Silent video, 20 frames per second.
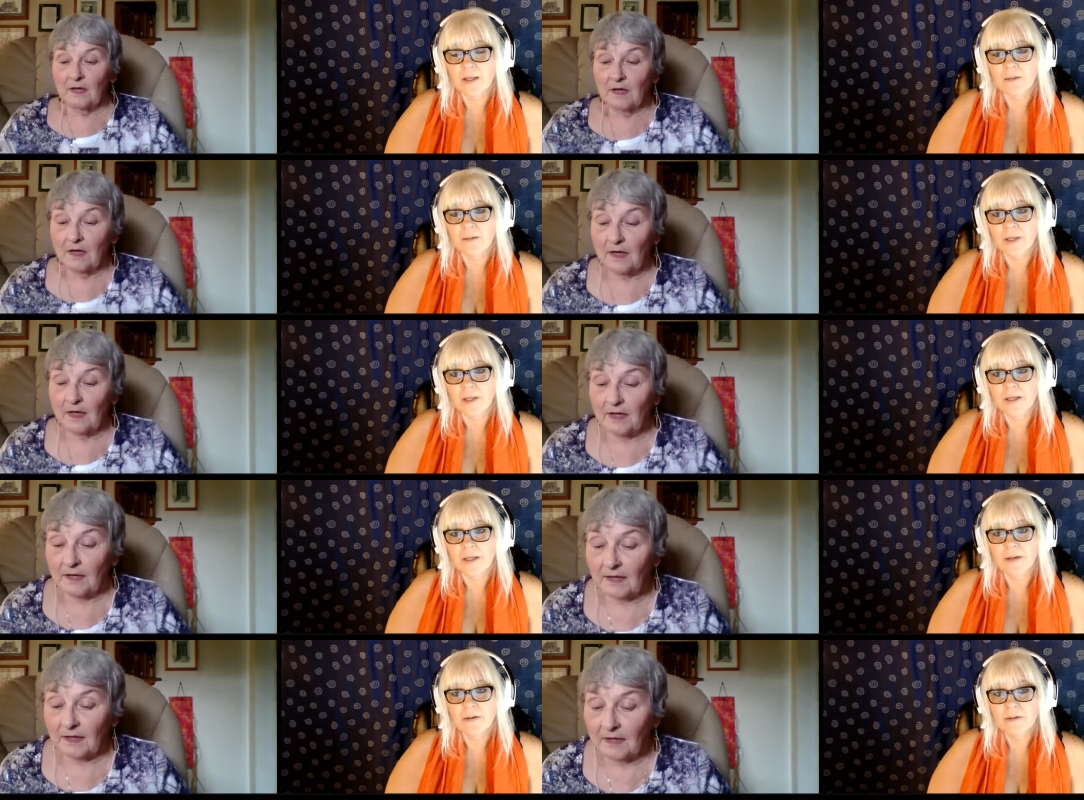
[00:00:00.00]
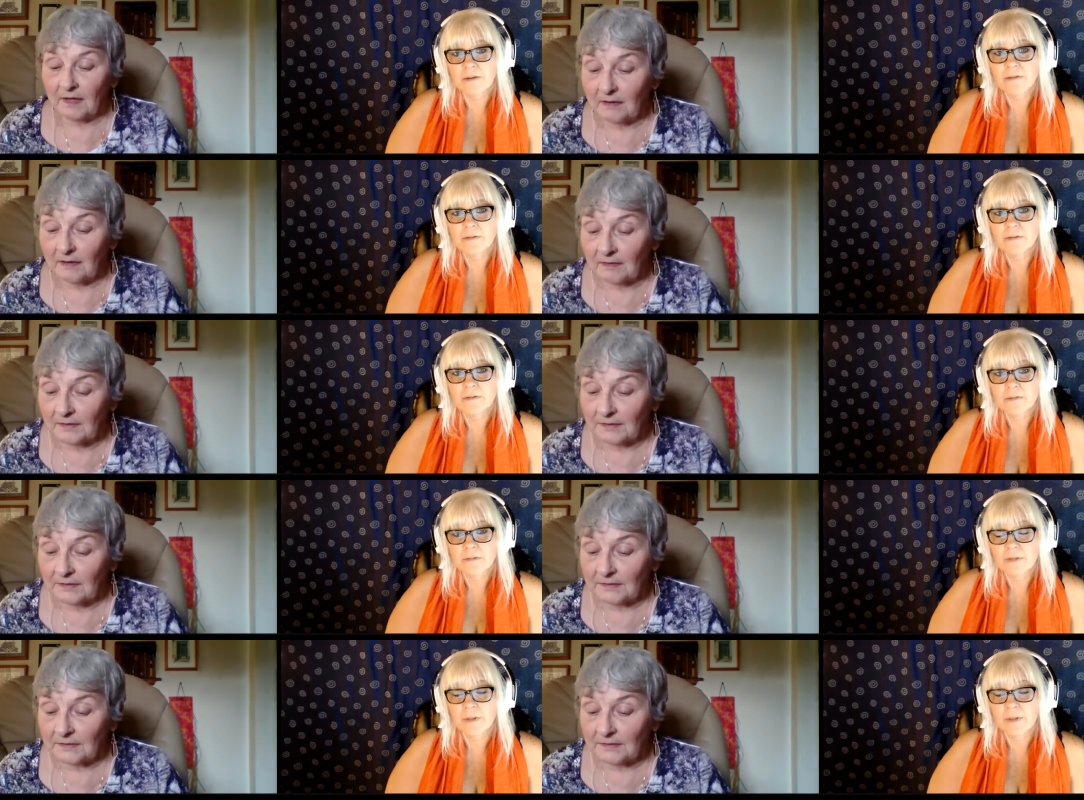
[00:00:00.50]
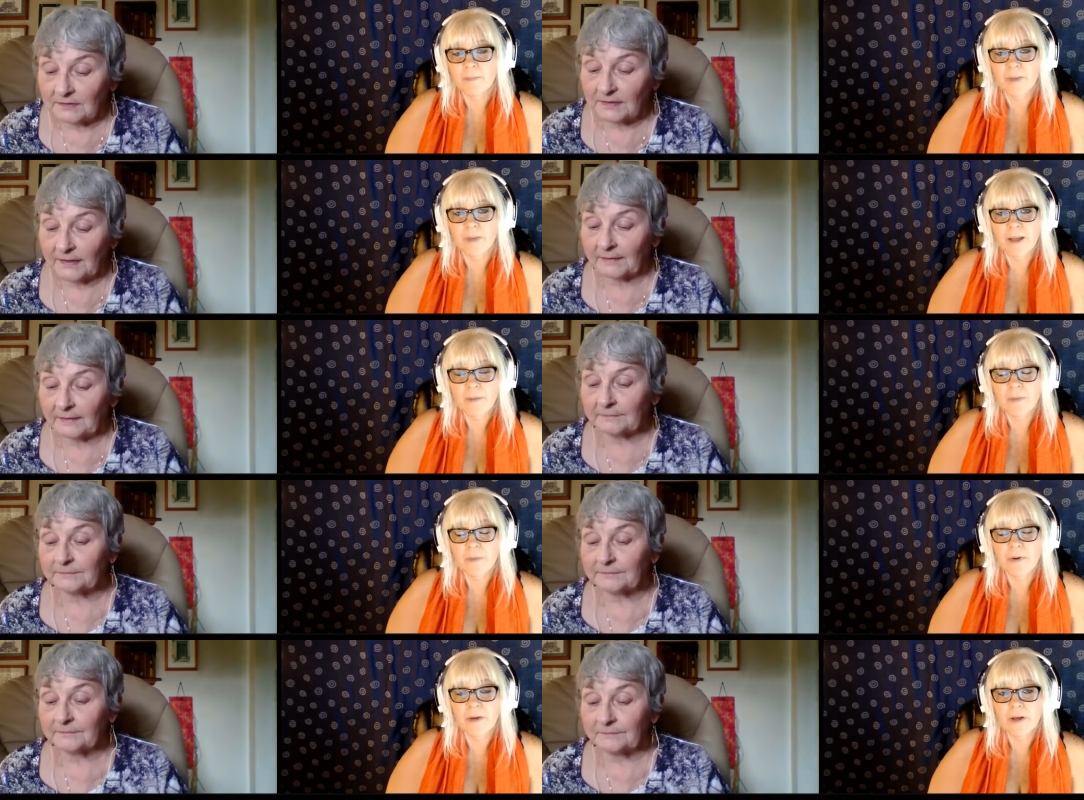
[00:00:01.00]
Speaker 1: meal in my
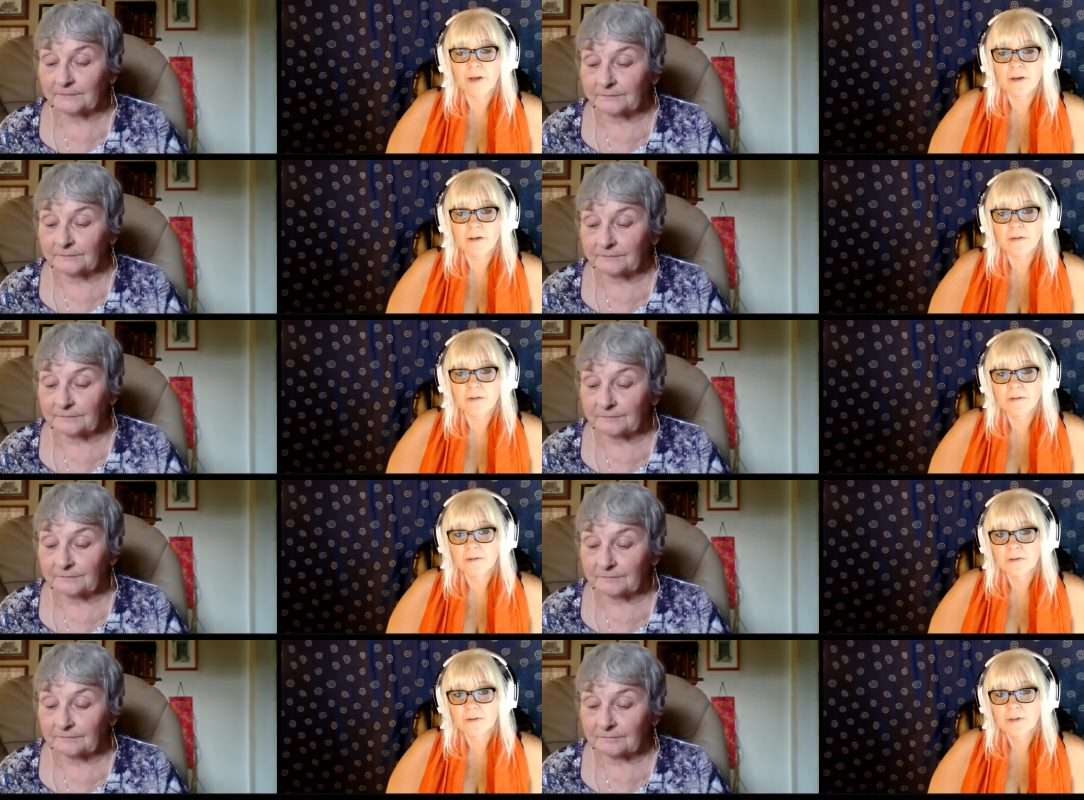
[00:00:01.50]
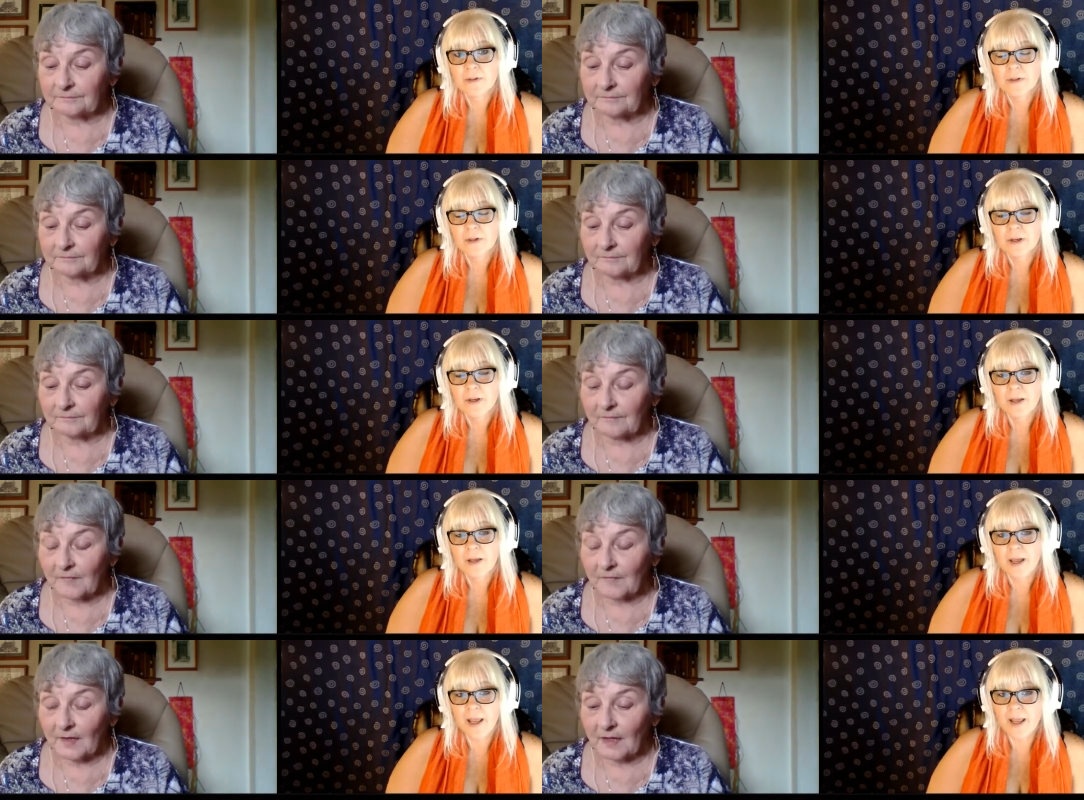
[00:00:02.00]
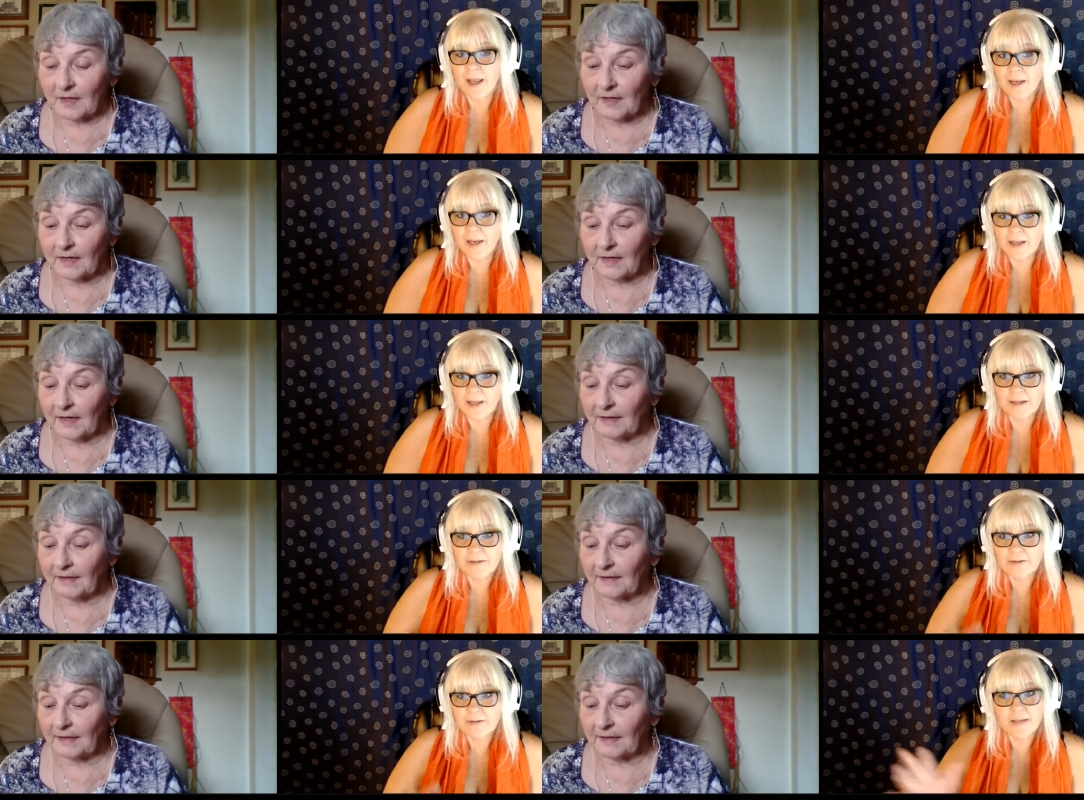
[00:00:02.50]
yeah. book, and, and
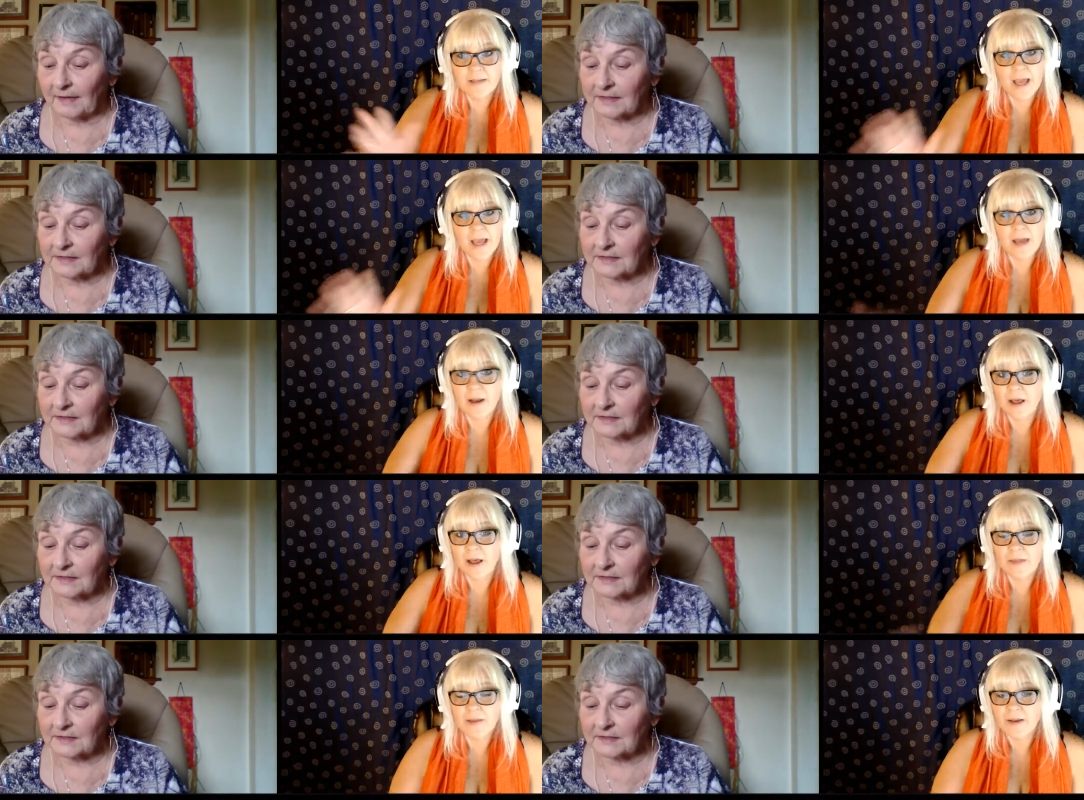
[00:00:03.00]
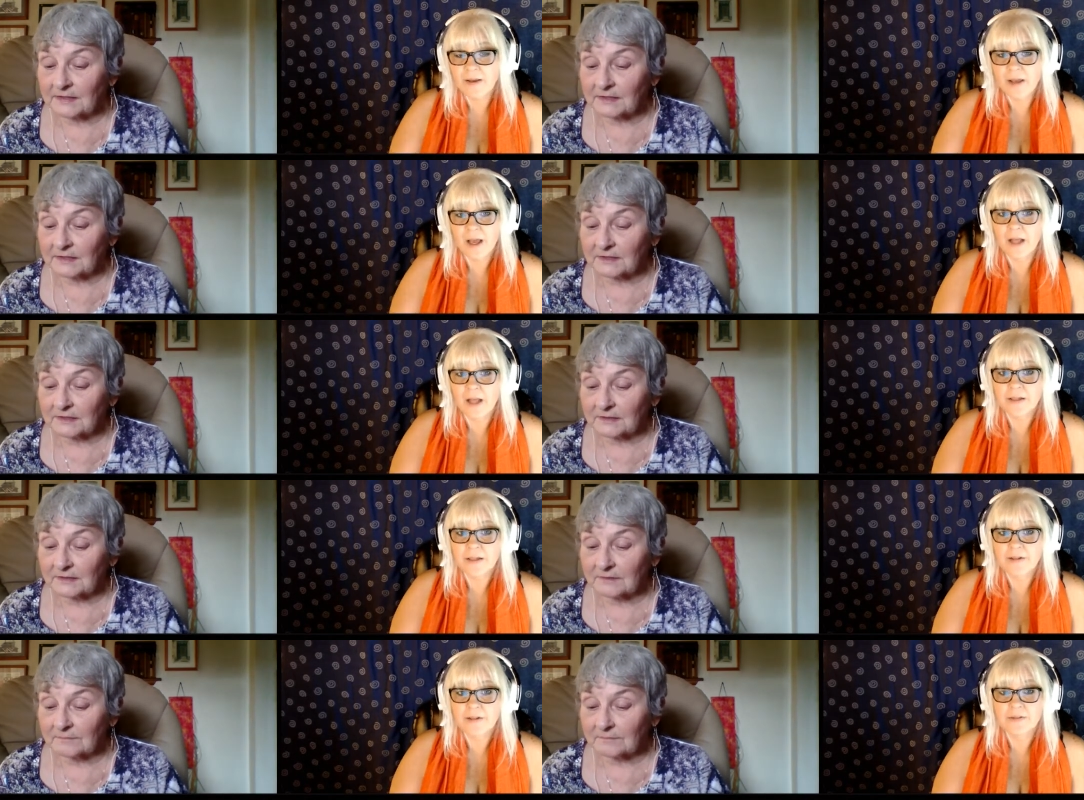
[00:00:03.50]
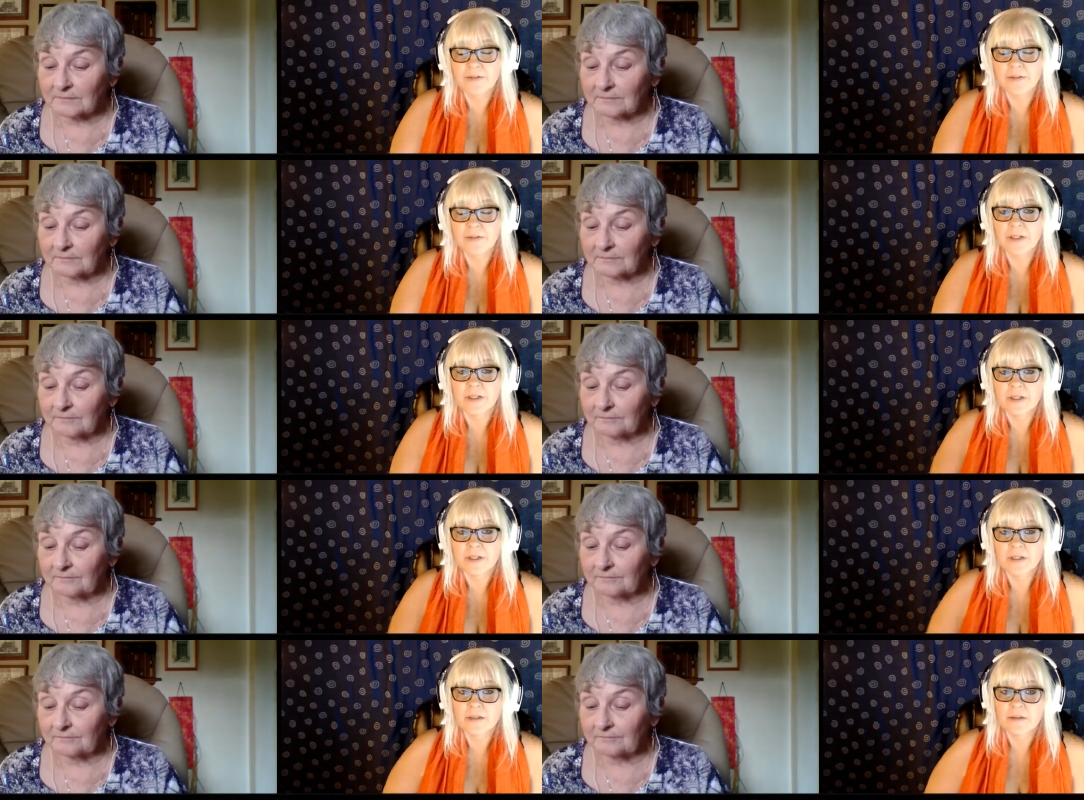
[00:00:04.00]
I like got all the colors in
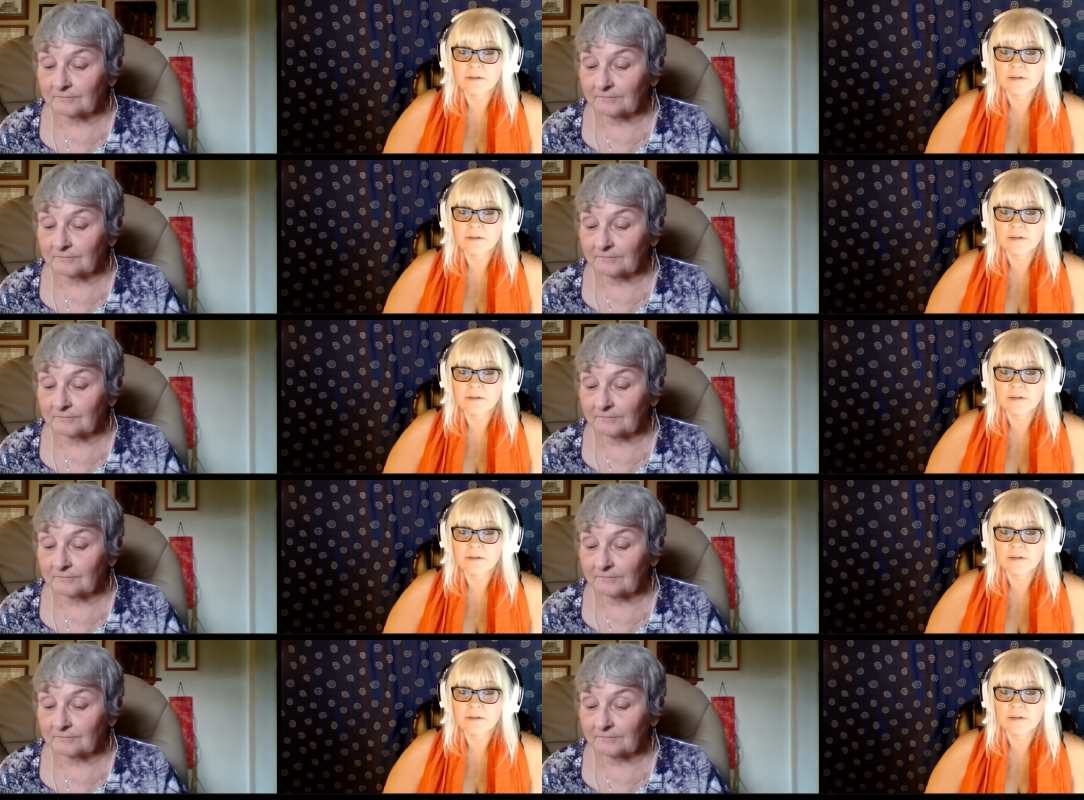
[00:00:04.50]
it.